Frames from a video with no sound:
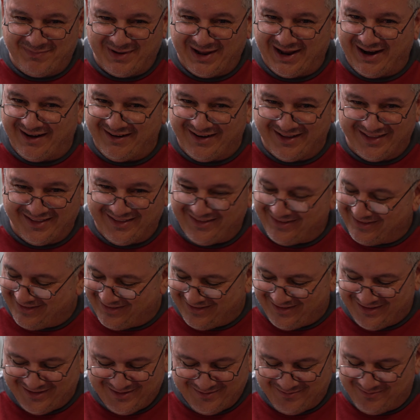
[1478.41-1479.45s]
parrot.
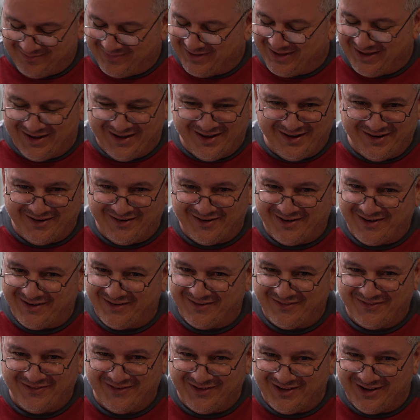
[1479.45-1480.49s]

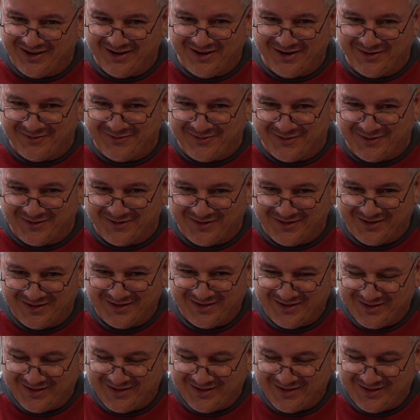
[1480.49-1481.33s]
Yeah, beautiful.